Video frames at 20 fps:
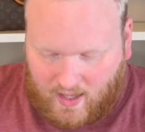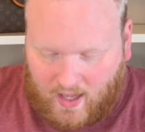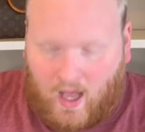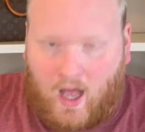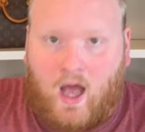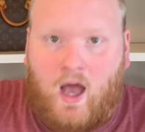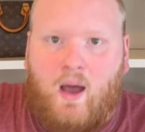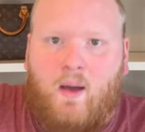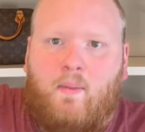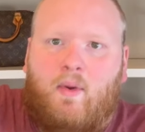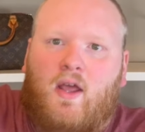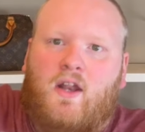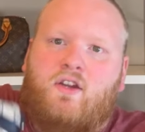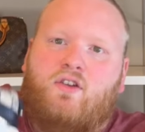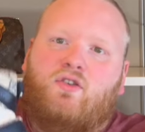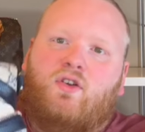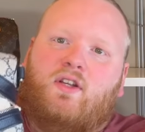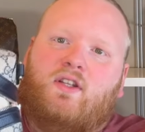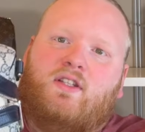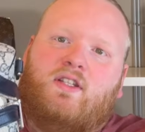Um, and as
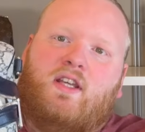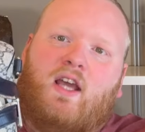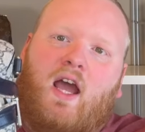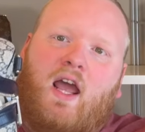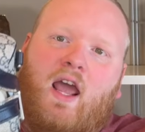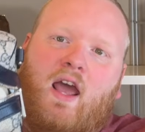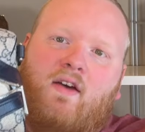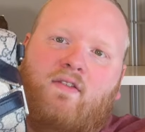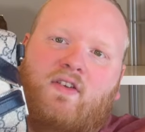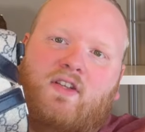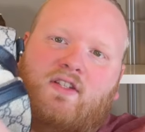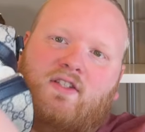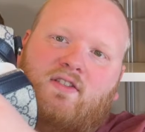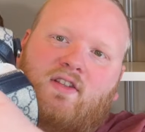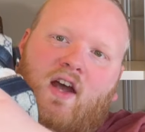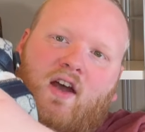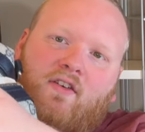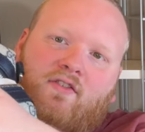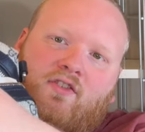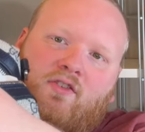you can see, I have it
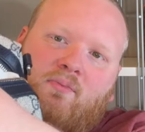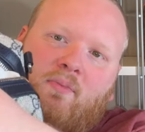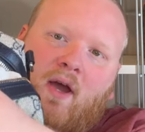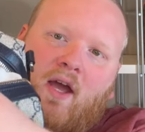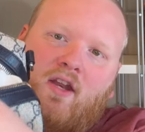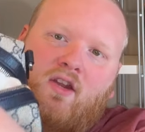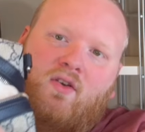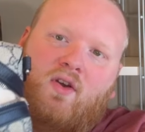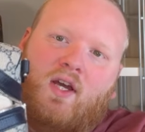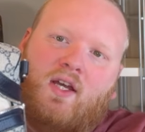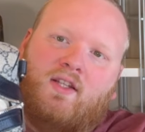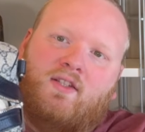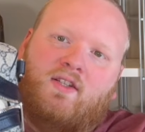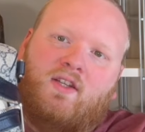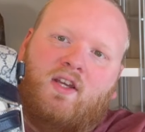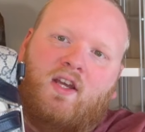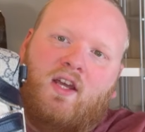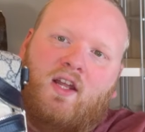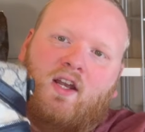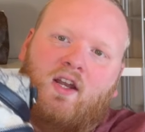stuffed, but you guys
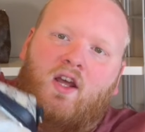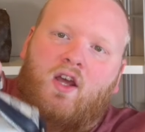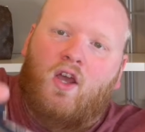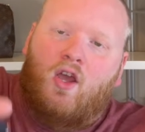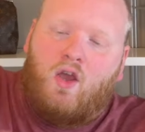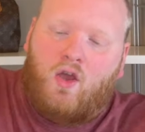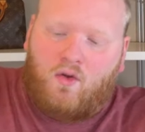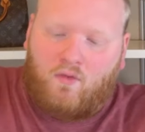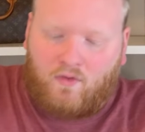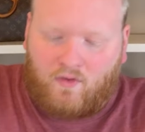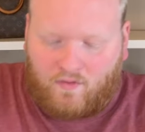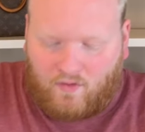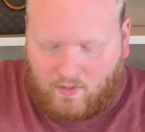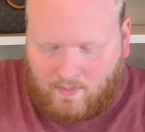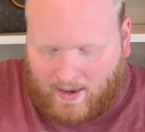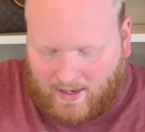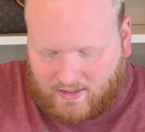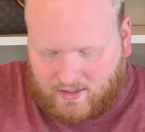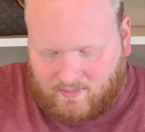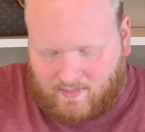can refer
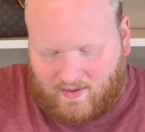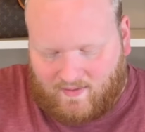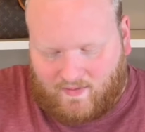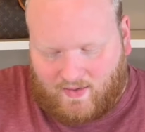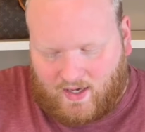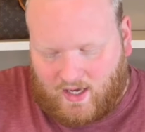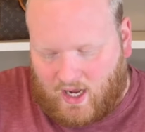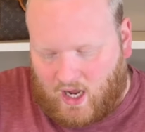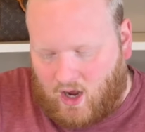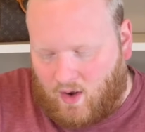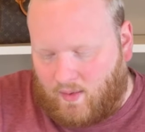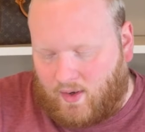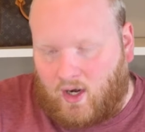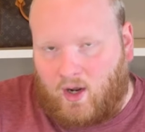back to my video and